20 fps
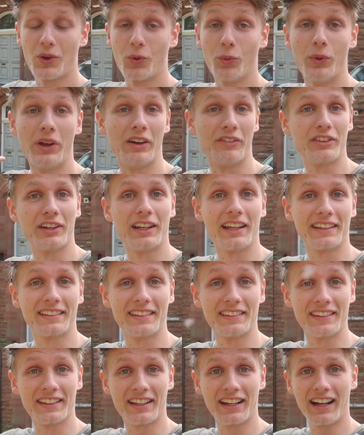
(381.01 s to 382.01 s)
We have
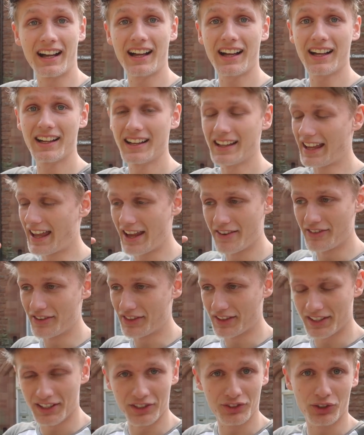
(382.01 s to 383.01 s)
collected the car,
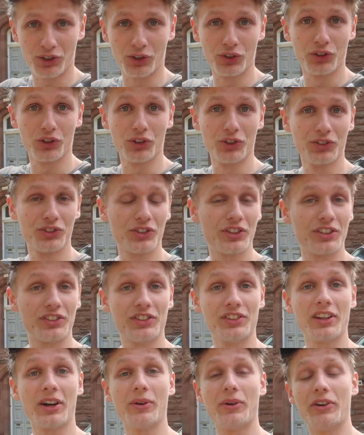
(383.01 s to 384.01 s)
everything is all done, so this
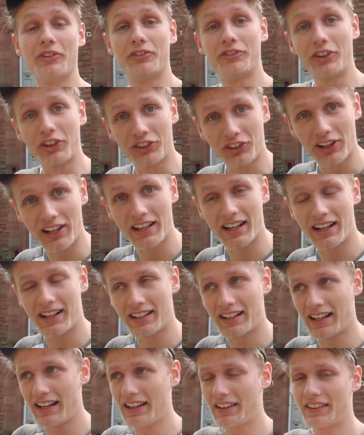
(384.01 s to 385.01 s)
is now officially our
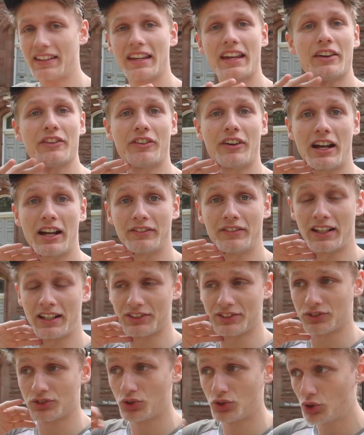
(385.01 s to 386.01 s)
car. The A5
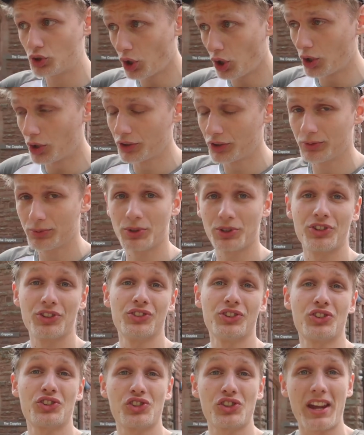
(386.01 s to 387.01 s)
has gone, which is
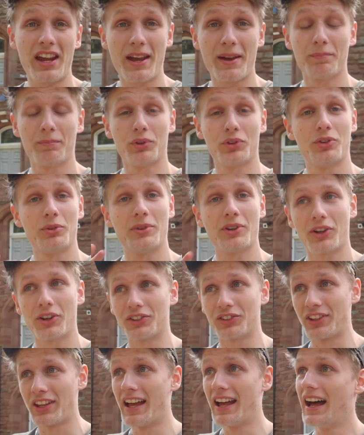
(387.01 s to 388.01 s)
a shame, but to be
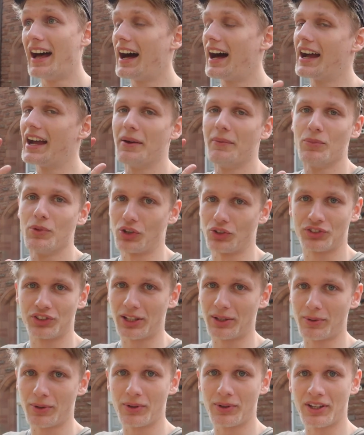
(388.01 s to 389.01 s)
honest, I am not
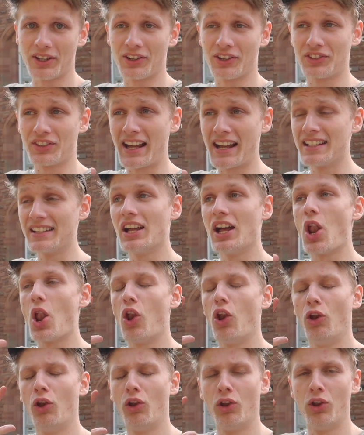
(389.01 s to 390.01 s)
sad about it because I
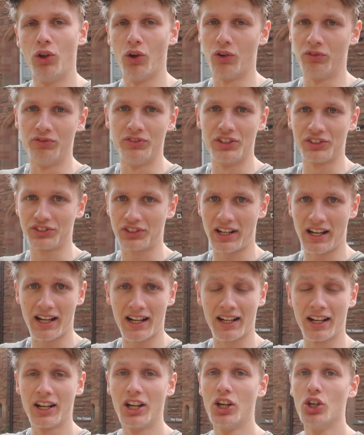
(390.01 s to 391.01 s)
love this
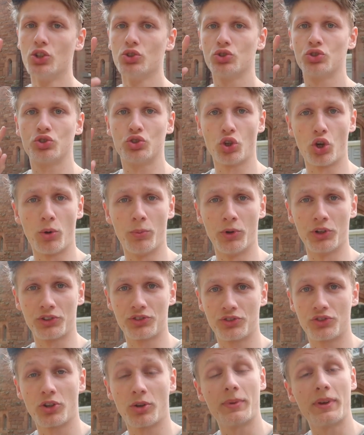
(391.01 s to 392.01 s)
car so
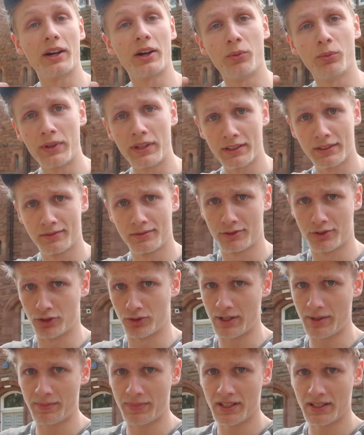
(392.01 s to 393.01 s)
much. You know, i at a weird,
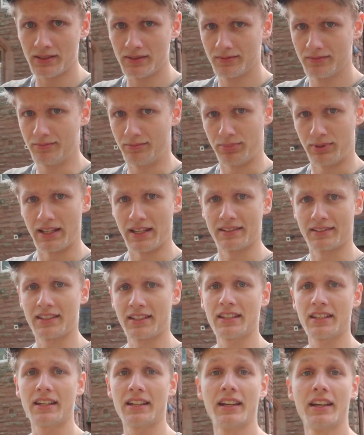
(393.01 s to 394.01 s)
creepy place
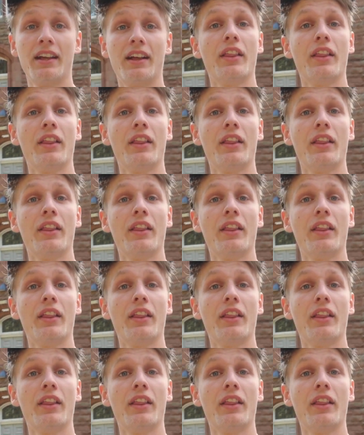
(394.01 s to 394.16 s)
here.